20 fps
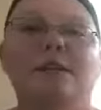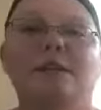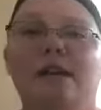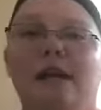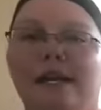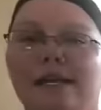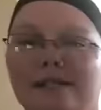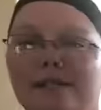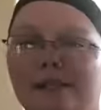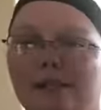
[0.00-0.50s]
are
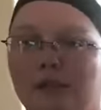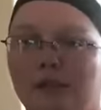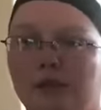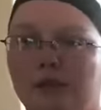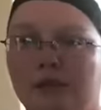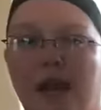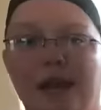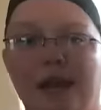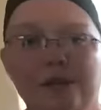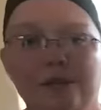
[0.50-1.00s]
nice and loose.
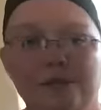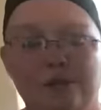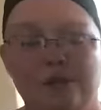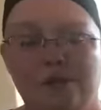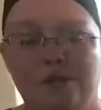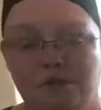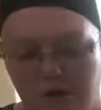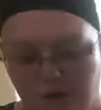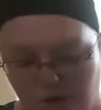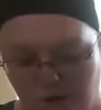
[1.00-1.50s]
I used a
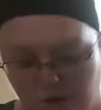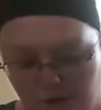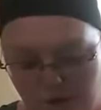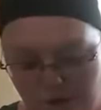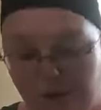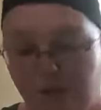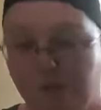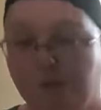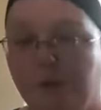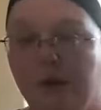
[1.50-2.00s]
3/4
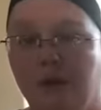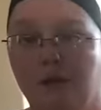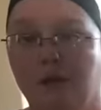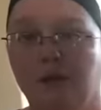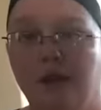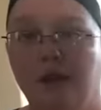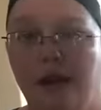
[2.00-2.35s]
inch barrel